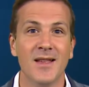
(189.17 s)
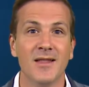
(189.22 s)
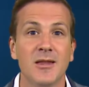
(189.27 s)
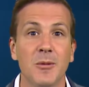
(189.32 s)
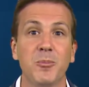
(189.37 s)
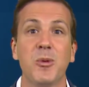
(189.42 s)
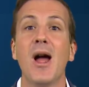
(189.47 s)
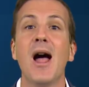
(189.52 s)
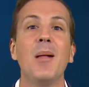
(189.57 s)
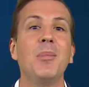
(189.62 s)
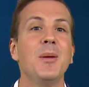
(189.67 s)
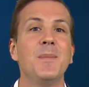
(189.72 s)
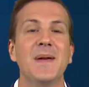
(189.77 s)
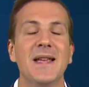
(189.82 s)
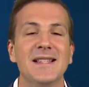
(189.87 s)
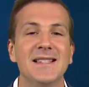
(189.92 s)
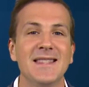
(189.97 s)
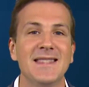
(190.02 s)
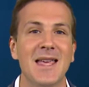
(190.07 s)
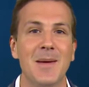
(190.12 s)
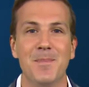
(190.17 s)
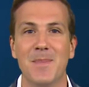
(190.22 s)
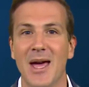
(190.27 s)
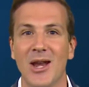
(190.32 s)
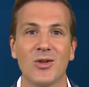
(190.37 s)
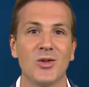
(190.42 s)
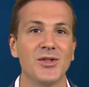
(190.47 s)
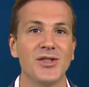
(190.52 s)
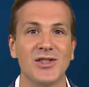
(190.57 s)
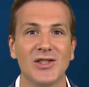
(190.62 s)
The problem isn't that
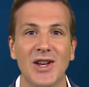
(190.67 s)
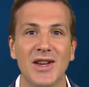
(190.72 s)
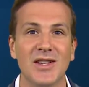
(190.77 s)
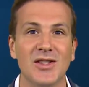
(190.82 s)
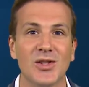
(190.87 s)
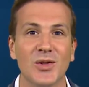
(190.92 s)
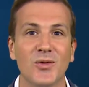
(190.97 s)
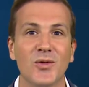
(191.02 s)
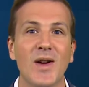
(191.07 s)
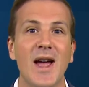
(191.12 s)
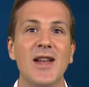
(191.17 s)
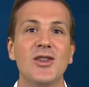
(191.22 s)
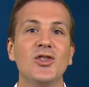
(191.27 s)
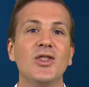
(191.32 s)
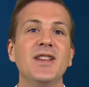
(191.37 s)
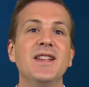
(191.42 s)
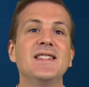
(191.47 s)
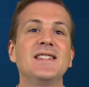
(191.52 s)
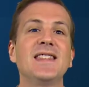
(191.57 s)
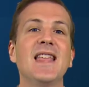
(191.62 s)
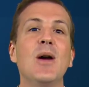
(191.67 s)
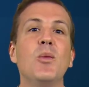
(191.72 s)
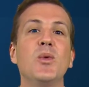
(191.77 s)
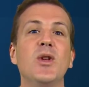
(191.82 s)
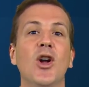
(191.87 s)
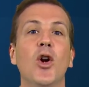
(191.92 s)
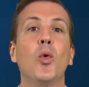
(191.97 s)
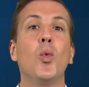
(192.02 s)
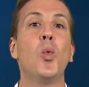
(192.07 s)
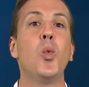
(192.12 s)
medical studies are fragile, it's that
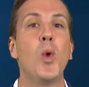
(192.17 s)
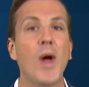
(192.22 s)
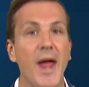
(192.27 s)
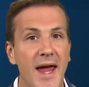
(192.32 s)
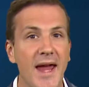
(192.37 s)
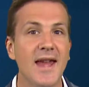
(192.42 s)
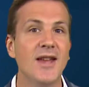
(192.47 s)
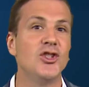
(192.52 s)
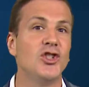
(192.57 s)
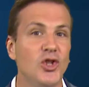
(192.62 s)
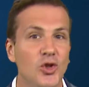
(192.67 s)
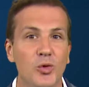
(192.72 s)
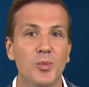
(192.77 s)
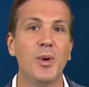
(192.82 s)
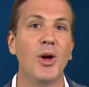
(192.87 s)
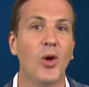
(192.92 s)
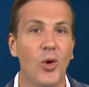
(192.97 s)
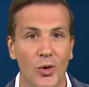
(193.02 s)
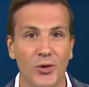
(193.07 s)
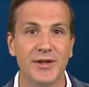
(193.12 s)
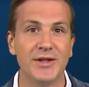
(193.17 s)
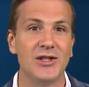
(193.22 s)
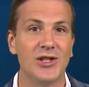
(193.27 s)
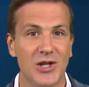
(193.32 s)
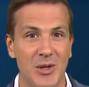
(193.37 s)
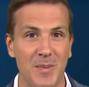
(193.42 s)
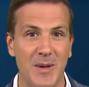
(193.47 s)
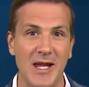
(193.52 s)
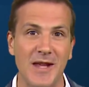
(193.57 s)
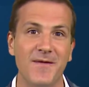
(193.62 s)
we are way too beholden to
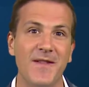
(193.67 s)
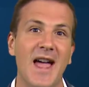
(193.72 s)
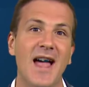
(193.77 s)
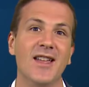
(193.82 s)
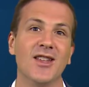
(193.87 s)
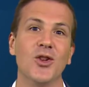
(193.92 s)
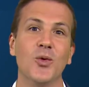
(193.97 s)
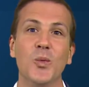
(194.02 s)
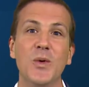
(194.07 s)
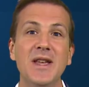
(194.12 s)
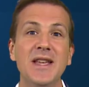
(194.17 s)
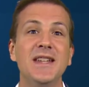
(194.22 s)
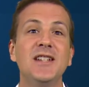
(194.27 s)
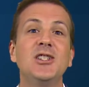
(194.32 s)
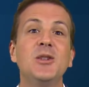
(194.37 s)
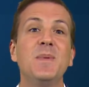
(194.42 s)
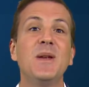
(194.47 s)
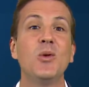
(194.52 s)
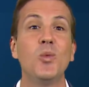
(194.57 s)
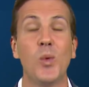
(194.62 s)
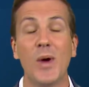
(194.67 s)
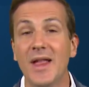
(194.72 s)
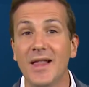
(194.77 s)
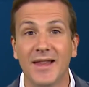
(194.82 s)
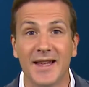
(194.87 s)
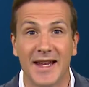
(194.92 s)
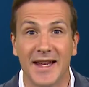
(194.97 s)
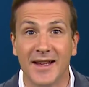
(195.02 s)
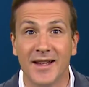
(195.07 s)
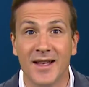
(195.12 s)
the p-value. We need to be
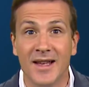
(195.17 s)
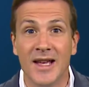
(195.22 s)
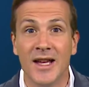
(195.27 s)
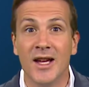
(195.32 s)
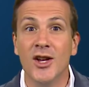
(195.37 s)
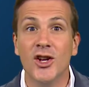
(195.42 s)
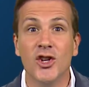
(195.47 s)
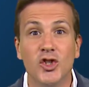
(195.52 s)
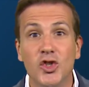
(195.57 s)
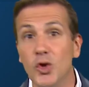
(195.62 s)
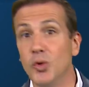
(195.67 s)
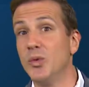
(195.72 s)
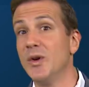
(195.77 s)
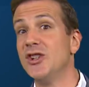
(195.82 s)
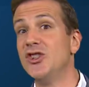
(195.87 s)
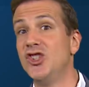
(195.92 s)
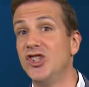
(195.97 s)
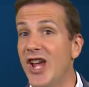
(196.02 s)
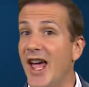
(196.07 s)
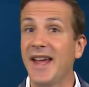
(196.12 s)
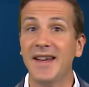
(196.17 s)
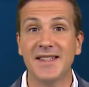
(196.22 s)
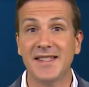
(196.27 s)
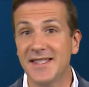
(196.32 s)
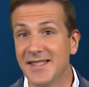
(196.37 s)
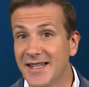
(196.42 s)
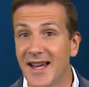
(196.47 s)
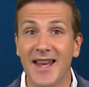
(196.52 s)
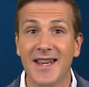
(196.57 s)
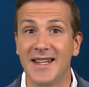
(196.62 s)
willing to reject
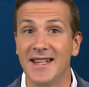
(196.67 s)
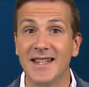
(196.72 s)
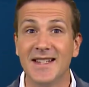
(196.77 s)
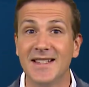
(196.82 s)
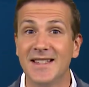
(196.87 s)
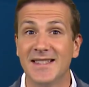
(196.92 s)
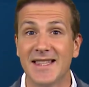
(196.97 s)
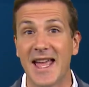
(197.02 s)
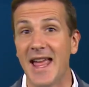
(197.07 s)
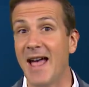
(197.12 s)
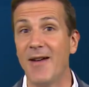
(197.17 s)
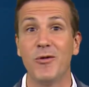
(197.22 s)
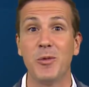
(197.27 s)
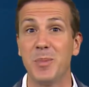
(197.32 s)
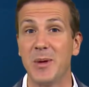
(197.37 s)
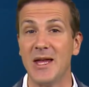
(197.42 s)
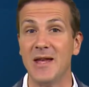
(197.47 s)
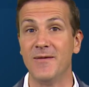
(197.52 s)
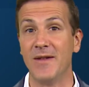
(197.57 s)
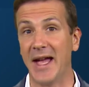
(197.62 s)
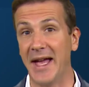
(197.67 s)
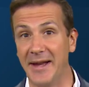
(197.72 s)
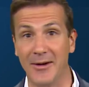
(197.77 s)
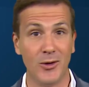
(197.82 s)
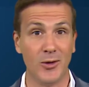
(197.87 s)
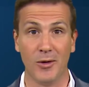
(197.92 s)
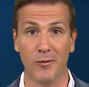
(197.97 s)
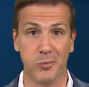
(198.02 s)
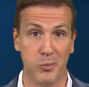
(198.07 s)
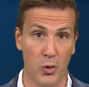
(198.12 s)
studies that have a
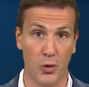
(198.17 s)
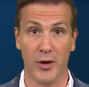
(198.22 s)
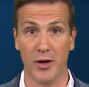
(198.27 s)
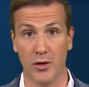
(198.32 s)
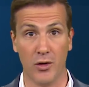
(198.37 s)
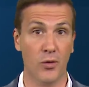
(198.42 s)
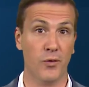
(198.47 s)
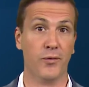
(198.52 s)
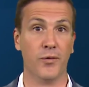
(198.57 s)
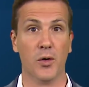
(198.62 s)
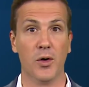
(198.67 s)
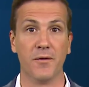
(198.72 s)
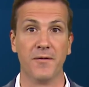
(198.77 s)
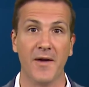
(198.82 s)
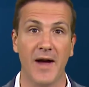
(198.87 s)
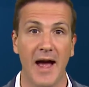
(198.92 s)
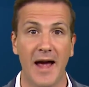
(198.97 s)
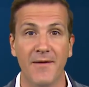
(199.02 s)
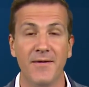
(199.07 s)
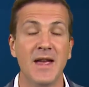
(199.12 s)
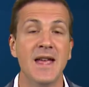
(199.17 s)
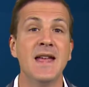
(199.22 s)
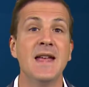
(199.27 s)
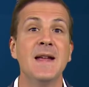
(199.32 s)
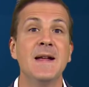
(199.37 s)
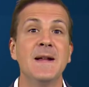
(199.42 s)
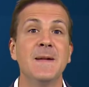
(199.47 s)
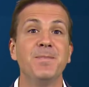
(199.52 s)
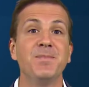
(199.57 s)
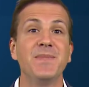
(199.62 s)
p-value of 0.045
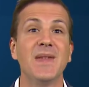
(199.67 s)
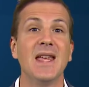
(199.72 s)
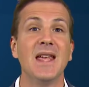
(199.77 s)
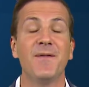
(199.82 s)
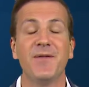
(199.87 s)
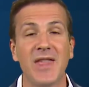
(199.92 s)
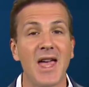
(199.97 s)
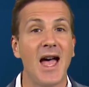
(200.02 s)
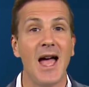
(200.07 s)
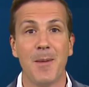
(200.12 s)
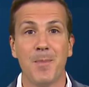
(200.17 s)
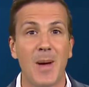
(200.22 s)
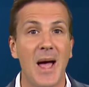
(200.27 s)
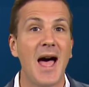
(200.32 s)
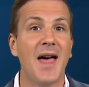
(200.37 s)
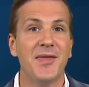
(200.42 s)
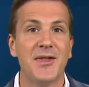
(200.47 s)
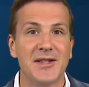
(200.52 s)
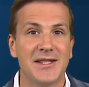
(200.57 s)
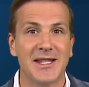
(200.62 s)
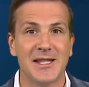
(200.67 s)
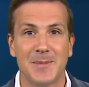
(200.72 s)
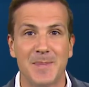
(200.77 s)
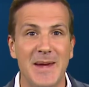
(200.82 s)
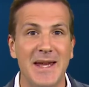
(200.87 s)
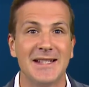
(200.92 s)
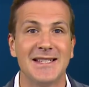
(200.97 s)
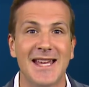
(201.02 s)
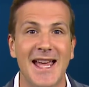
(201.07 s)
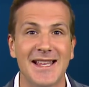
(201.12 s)
if the hypothesis
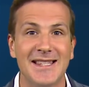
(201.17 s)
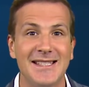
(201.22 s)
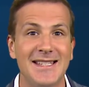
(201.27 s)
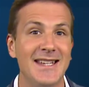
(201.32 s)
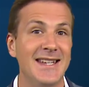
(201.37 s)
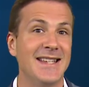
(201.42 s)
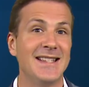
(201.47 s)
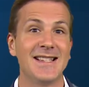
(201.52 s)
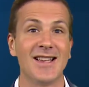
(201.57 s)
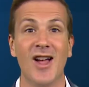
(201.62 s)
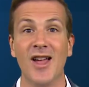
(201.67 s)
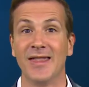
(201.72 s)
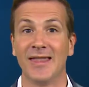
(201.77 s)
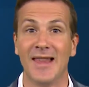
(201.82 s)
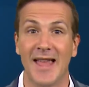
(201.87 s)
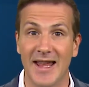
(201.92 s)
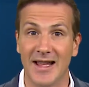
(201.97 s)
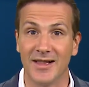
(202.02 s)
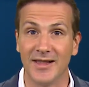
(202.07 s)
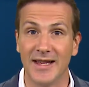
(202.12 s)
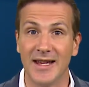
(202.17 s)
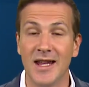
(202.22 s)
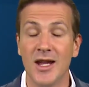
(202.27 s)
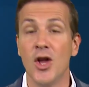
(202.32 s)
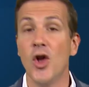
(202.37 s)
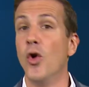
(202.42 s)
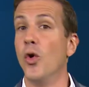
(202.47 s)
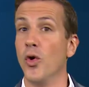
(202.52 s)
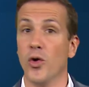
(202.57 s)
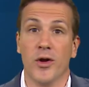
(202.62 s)
being tested is unlikely
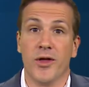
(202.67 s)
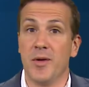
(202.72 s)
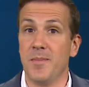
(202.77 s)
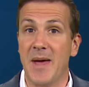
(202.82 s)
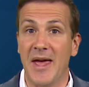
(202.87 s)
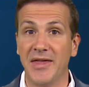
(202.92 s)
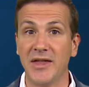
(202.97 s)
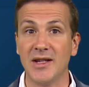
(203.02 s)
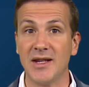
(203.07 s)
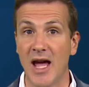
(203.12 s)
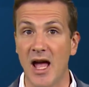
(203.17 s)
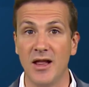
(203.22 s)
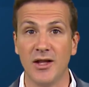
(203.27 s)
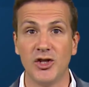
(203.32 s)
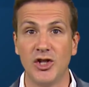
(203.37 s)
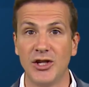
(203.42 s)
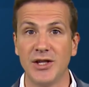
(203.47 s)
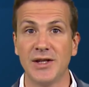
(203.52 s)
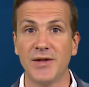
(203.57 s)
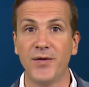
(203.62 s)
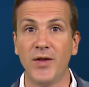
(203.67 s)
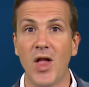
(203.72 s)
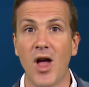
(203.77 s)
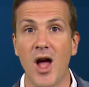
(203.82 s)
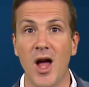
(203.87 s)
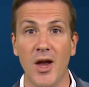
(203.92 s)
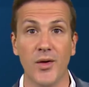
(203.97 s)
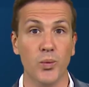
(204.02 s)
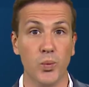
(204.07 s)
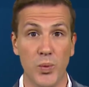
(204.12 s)
or the methodology is
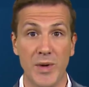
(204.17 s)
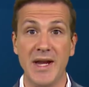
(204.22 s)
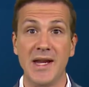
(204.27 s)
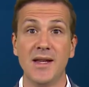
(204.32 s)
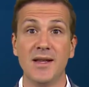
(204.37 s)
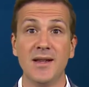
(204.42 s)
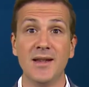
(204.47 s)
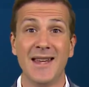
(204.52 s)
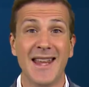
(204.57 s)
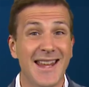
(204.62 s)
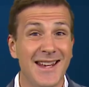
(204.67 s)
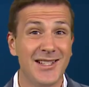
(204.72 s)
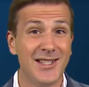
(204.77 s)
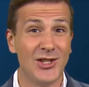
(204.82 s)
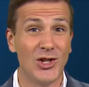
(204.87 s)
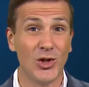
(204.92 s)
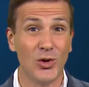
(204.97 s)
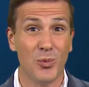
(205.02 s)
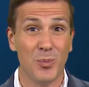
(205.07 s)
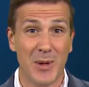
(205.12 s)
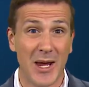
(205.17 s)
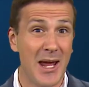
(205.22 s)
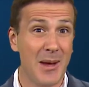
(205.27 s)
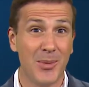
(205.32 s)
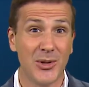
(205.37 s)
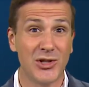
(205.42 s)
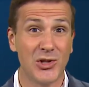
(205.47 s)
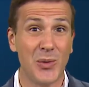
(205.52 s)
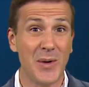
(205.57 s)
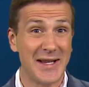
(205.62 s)
flawed. We need to be
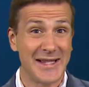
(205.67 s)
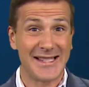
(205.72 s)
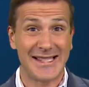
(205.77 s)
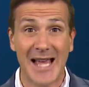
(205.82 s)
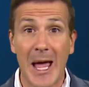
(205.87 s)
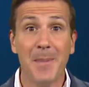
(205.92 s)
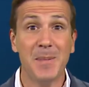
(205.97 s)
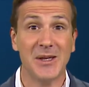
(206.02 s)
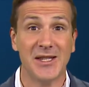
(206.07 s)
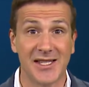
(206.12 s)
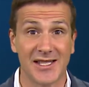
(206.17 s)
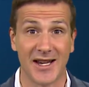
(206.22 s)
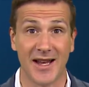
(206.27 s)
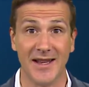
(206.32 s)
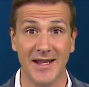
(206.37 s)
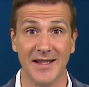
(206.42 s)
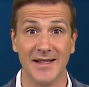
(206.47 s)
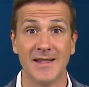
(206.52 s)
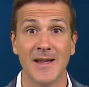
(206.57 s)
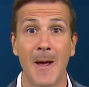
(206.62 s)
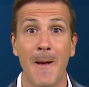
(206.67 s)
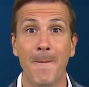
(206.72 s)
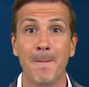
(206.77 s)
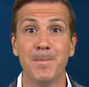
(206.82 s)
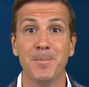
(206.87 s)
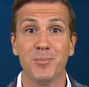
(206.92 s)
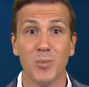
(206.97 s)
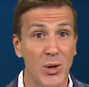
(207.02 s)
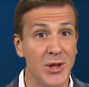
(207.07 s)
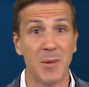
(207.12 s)
able to accept studies
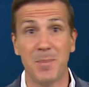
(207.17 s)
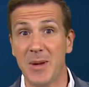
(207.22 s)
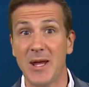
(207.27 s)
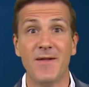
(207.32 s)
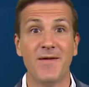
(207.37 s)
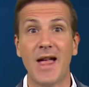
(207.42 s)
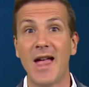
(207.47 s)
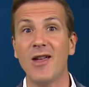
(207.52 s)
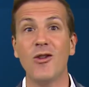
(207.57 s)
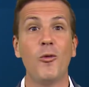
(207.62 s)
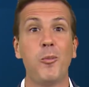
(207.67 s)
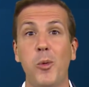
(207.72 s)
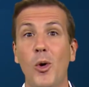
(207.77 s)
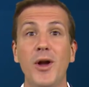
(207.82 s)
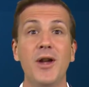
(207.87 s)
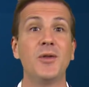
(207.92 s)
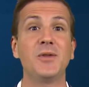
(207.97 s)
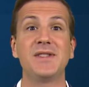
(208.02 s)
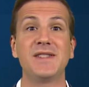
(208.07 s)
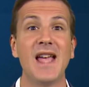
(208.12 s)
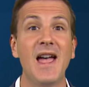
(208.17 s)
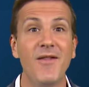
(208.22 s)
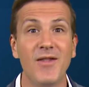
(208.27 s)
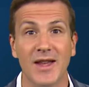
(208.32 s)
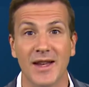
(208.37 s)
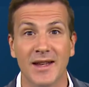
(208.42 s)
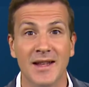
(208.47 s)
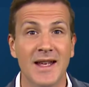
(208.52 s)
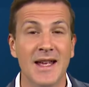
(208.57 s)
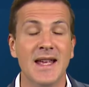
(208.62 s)
with a p-value of 0.07
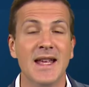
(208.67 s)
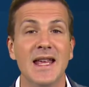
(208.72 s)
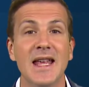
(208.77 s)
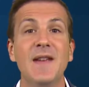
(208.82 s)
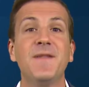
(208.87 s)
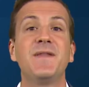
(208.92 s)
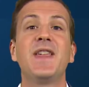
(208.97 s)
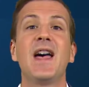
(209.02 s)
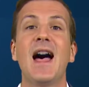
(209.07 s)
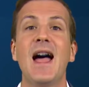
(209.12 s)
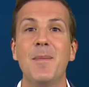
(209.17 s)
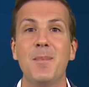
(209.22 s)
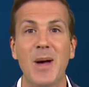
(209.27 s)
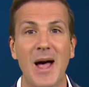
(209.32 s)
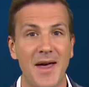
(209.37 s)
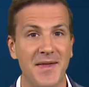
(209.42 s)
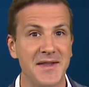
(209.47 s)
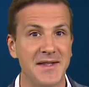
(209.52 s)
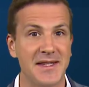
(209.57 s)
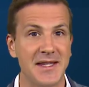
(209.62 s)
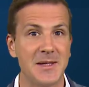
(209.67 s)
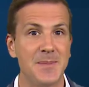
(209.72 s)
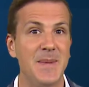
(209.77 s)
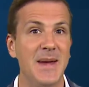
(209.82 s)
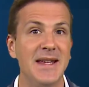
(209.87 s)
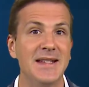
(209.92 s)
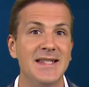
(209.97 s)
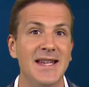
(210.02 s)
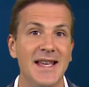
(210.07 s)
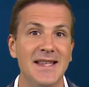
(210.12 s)
if the hypothesis
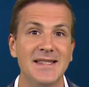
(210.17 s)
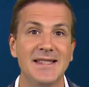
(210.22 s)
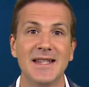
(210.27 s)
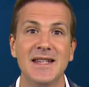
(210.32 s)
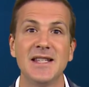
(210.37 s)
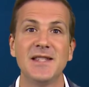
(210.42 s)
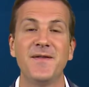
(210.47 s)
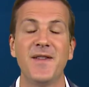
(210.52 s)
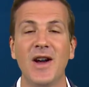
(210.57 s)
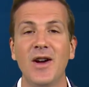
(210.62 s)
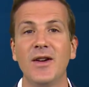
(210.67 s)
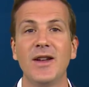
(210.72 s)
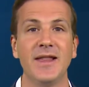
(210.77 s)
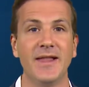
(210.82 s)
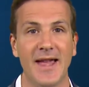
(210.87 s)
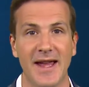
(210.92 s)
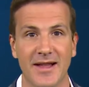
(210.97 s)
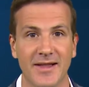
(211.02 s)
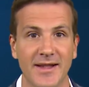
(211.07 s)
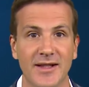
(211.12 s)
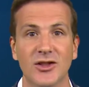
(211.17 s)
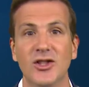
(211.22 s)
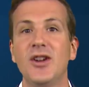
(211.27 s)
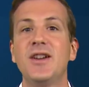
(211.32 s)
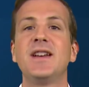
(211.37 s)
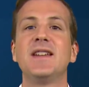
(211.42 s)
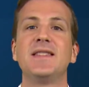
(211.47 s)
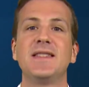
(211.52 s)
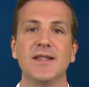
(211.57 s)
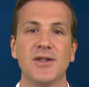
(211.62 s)
being tested is very likely. Look
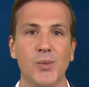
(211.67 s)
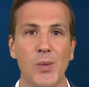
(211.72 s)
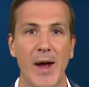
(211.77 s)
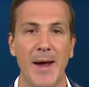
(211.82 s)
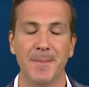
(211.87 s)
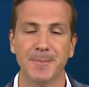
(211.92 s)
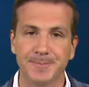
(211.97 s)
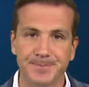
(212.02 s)
at it this way.